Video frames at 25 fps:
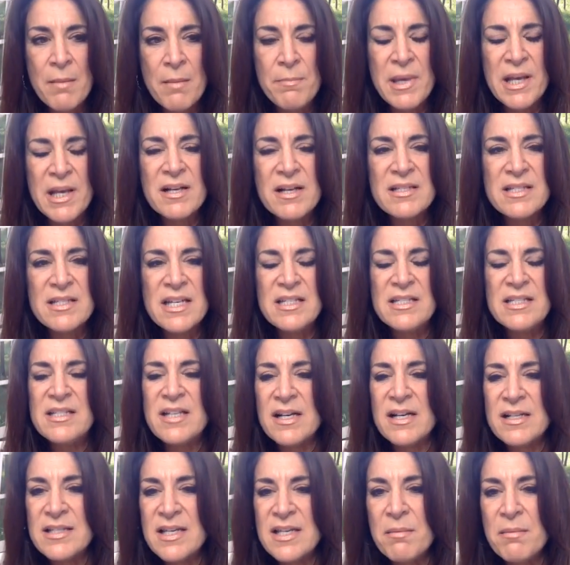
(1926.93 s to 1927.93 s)
because it
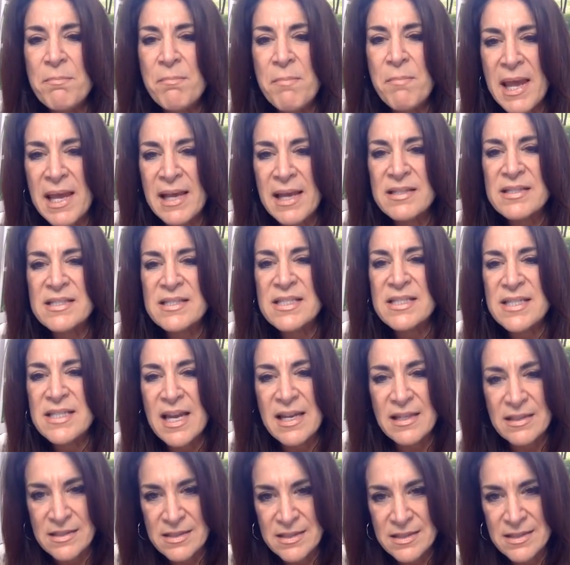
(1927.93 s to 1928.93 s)
doesn't make
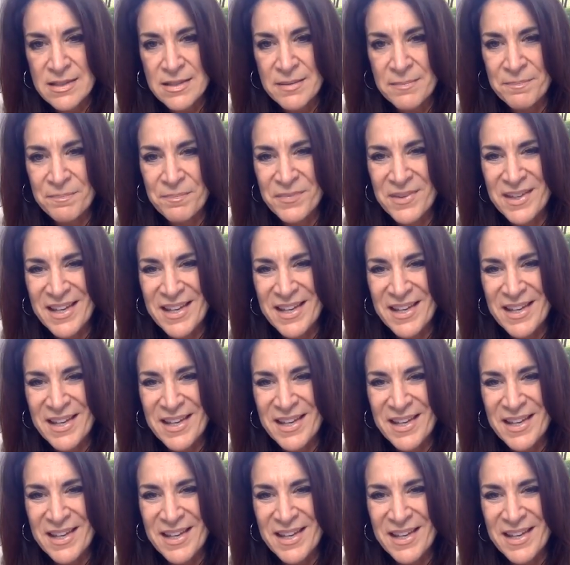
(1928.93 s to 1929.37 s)
sense.